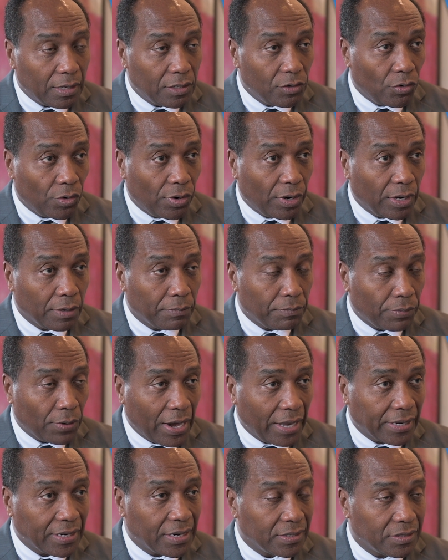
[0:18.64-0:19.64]
during
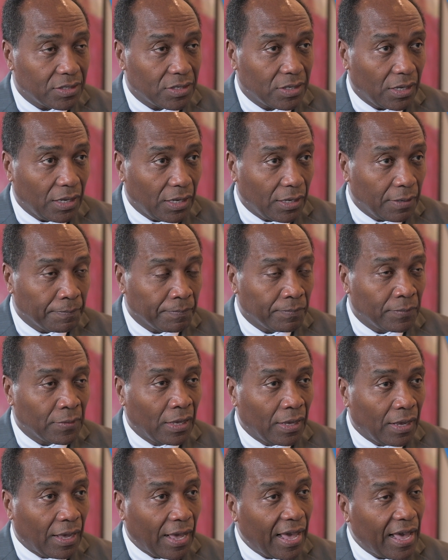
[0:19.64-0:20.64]
pregnancy
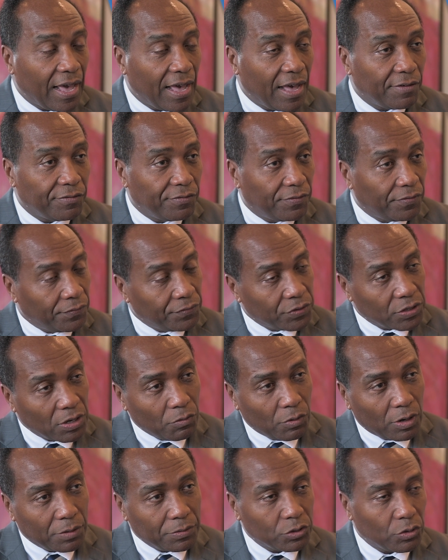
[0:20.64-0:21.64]
have
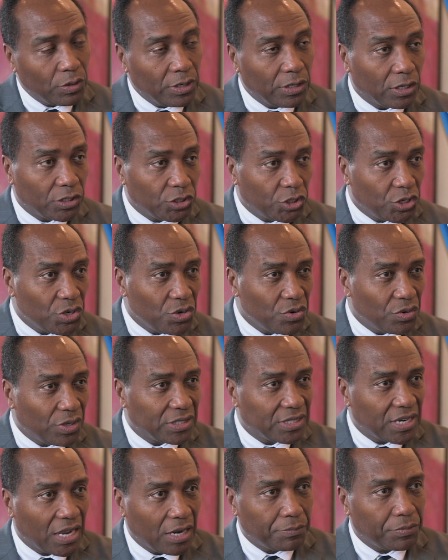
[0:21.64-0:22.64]
somewhere between a 2
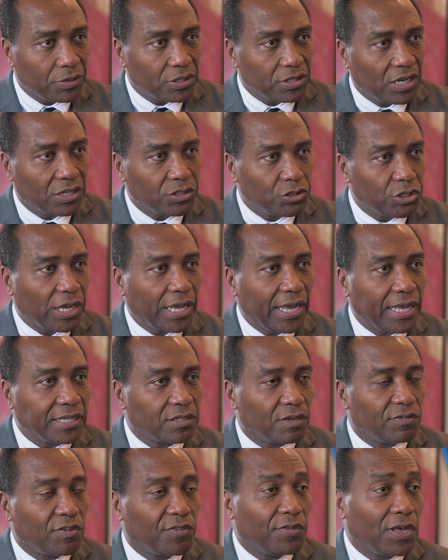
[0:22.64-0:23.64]
and 10% chance
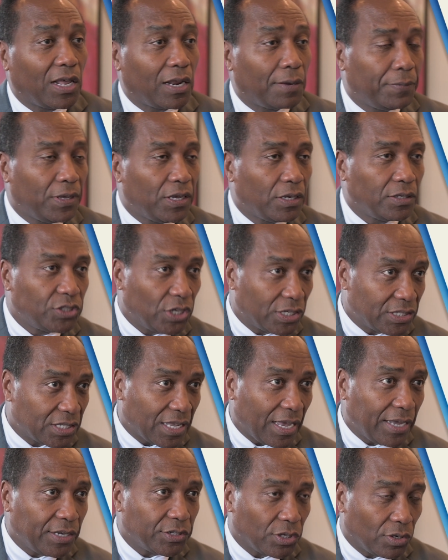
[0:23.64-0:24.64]
of developing
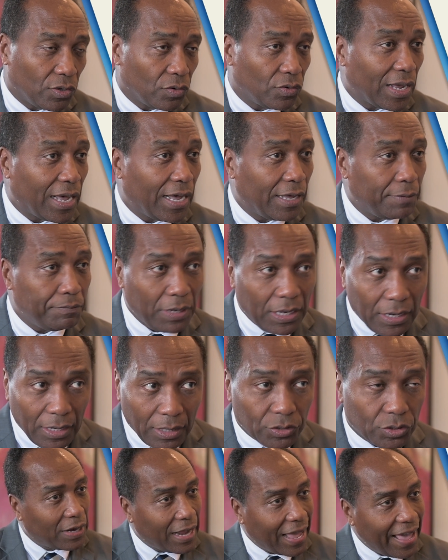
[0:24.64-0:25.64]
gestational
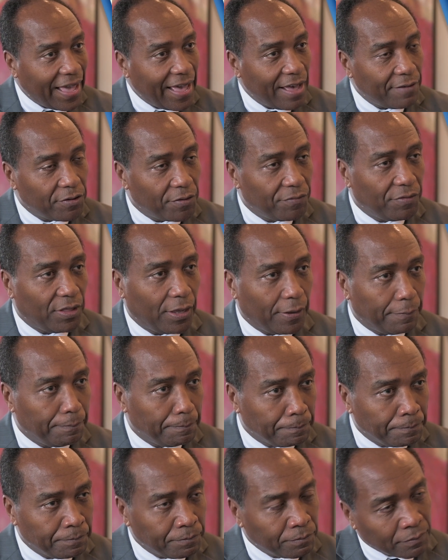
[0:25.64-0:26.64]
diabetes. Half of them
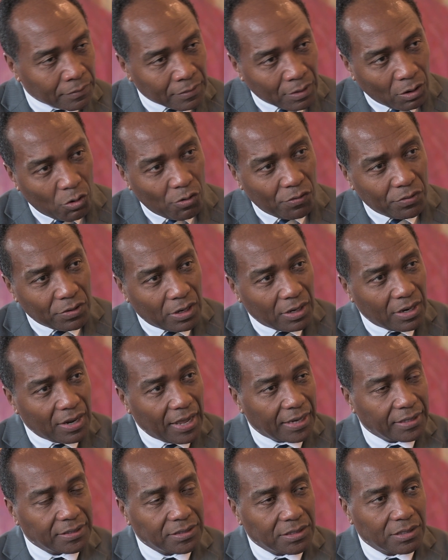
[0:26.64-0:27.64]
over the
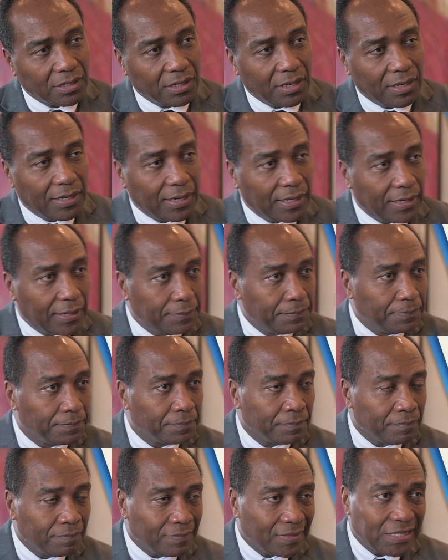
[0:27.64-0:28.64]
next
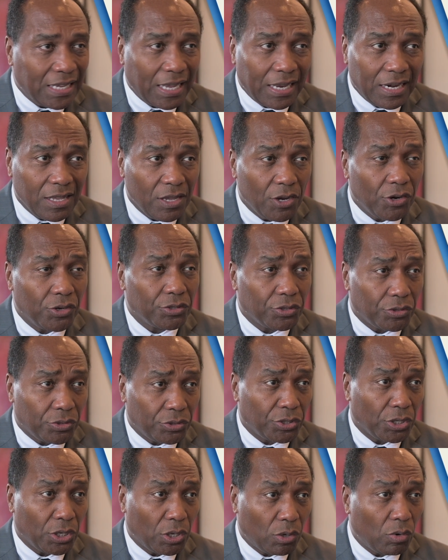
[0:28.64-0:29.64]
10 years or
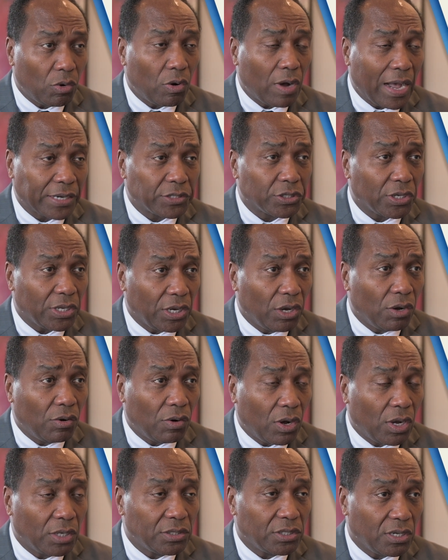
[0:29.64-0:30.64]
so will actually go
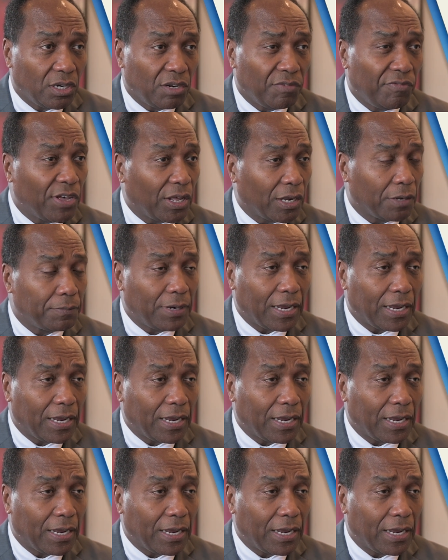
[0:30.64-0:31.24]
on to develop